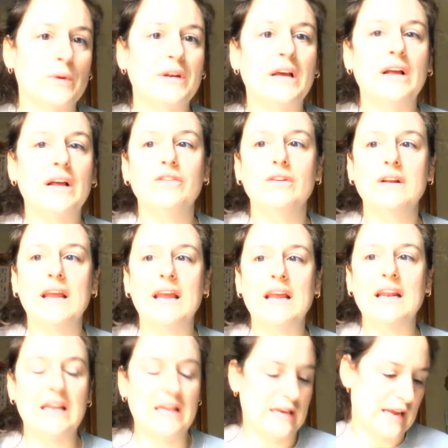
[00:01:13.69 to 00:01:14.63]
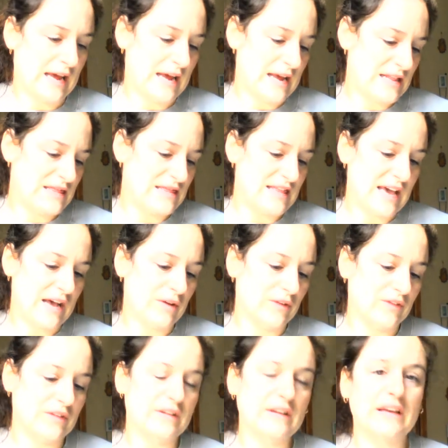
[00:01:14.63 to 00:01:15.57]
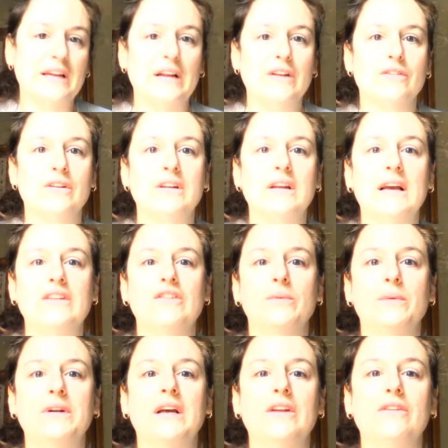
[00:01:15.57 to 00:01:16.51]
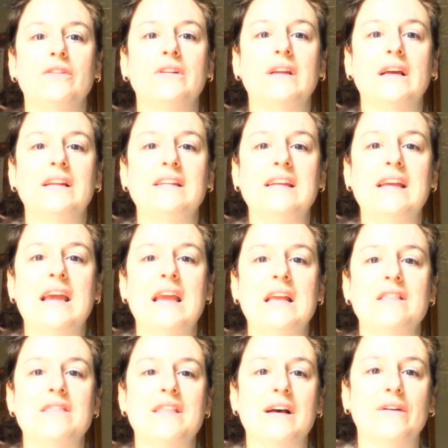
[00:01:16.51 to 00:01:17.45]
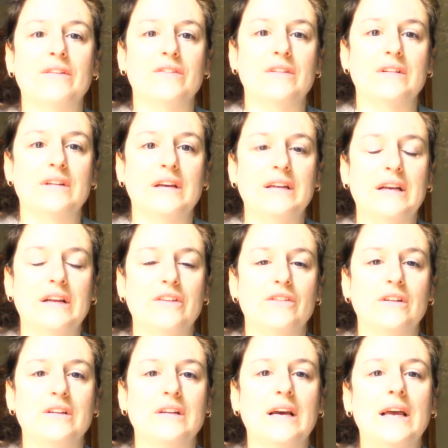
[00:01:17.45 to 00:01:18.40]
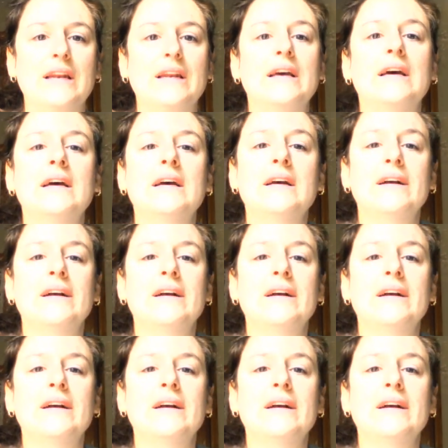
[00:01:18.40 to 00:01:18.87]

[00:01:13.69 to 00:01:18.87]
189,909 to 198,909.